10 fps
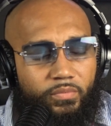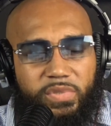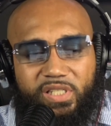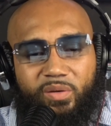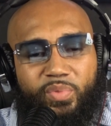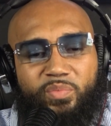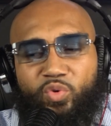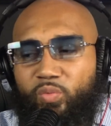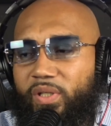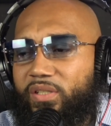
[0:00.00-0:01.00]
some
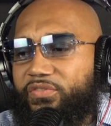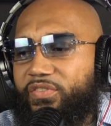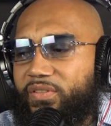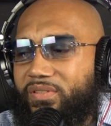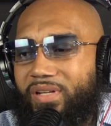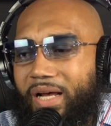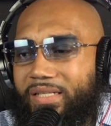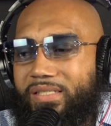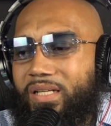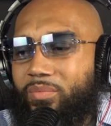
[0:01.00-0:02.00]
people really like
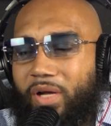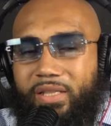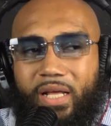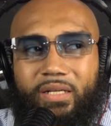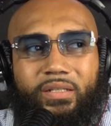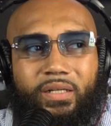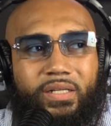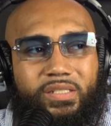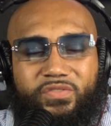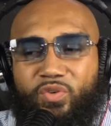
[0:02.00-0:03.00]
seem like they
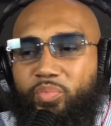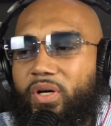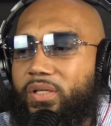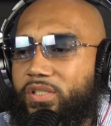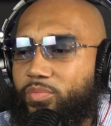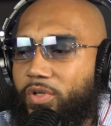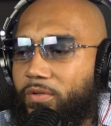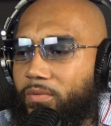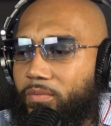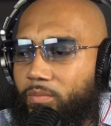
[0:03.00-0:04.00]
gluttons for punishment.
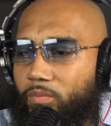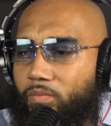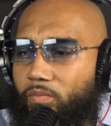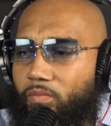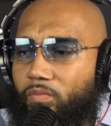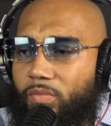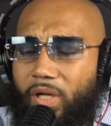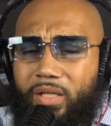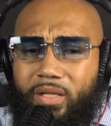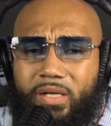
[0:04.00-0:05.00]

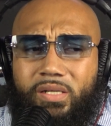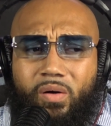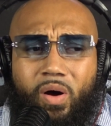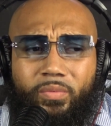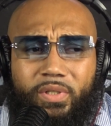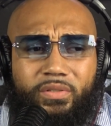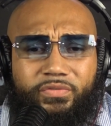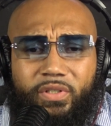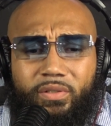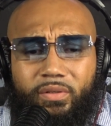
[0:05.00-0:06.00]
Like, that's how I really
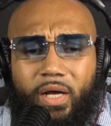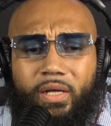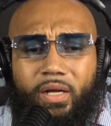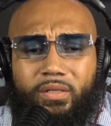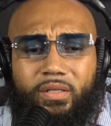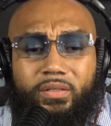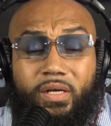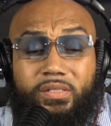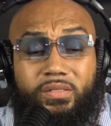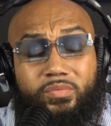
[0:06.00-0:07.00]
feel. Like, and I think
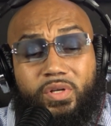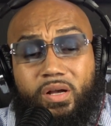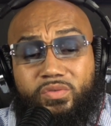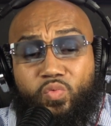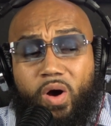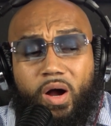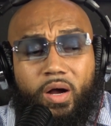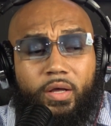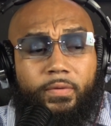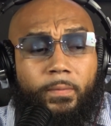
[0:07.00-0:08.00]
that's sometimes
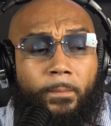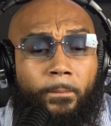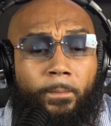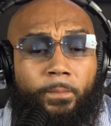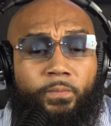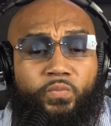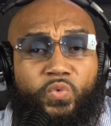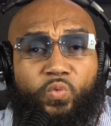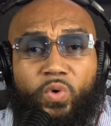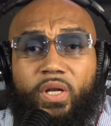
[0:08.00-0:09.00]
why
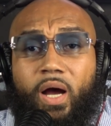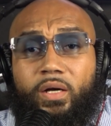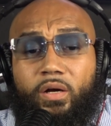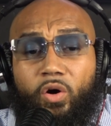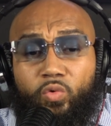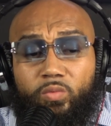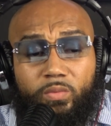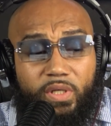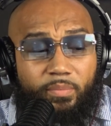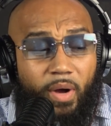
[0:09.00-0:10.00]
when I go
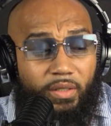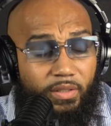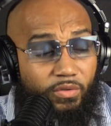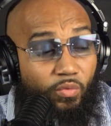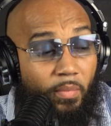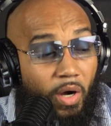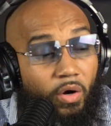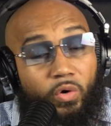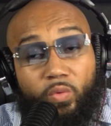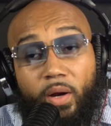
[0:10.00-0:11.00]
in my little
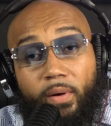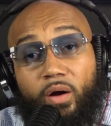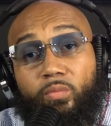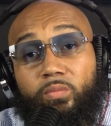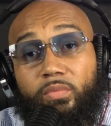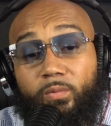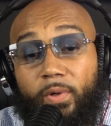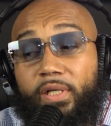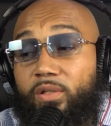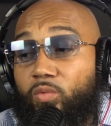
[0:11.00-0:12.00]
mode where I
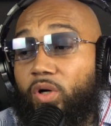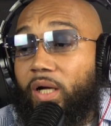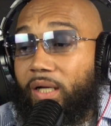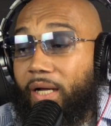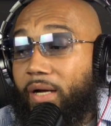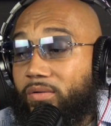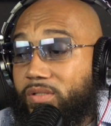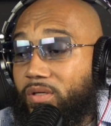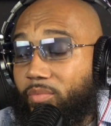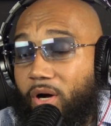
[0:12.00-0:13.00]
really will clown
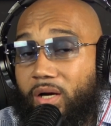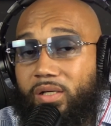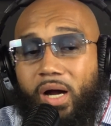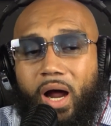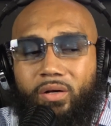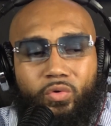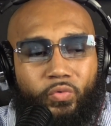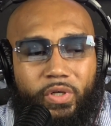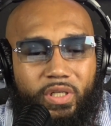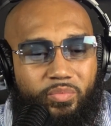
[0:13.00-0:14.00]
somebody, I don't
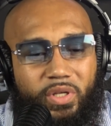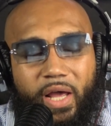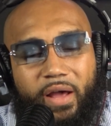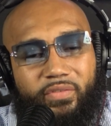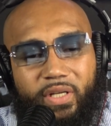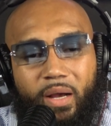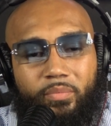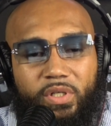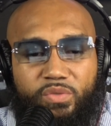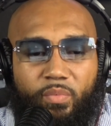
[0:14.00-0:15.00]
really be having that
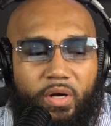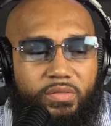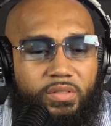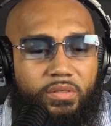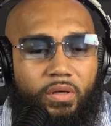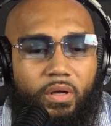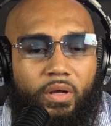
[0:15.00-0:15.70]
much mercy.